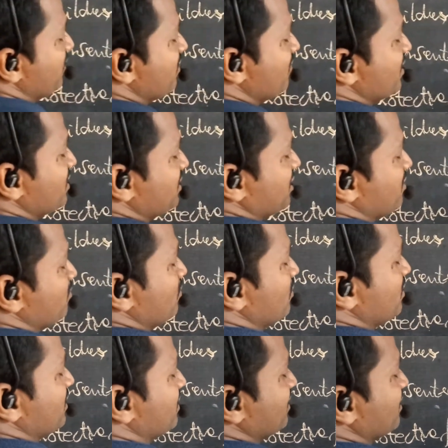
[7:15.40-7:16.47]

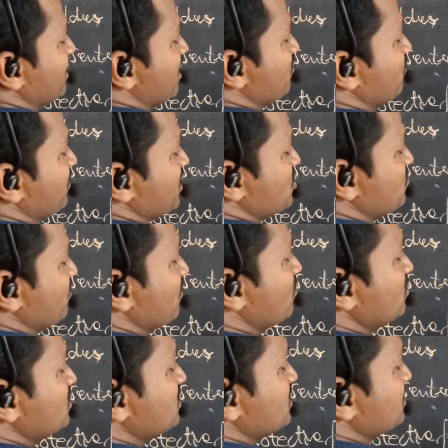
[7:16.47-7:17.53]
vegetables and fresh
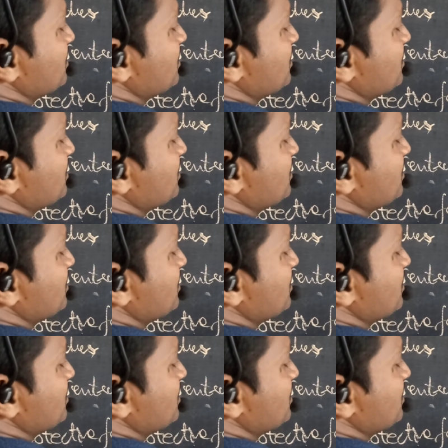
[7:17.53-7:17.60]
fruits,